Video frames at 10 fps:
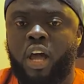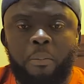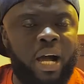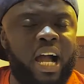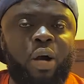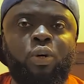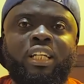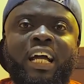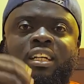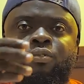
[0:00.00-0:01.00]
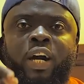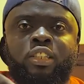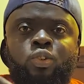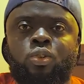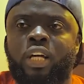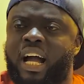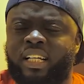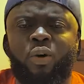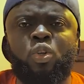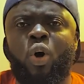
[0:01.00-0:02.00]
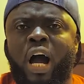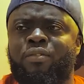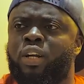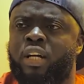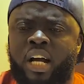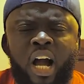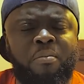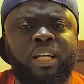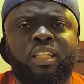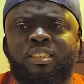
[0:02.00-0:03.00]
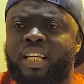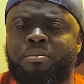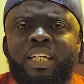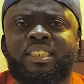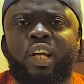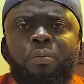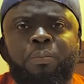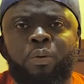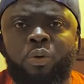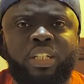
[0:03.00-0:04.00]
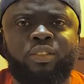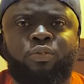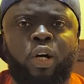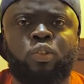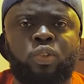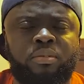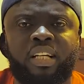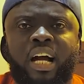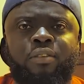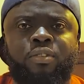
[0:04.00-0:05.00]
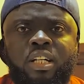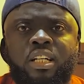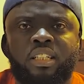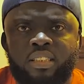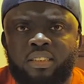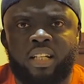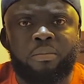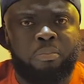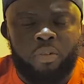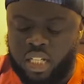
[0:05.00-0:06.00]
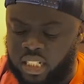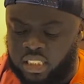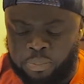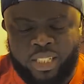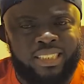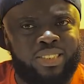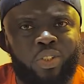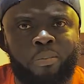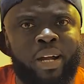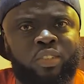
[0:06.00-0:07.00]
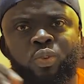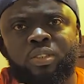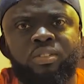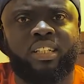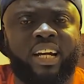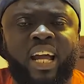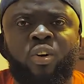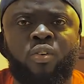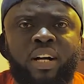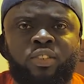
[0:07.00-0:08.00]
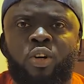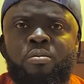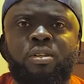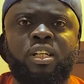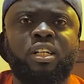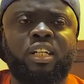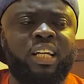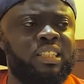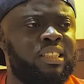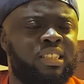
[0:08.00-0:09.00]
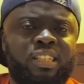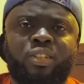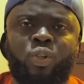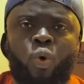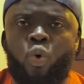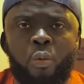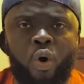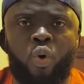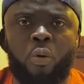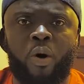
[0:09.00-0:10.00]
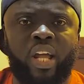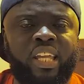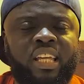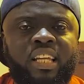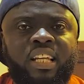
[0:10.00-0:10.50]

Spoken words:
But I wouldn't advise you. And now you have how many subjects are you people reading for you to even have some space in your mind to even cry over some kokobonko boy?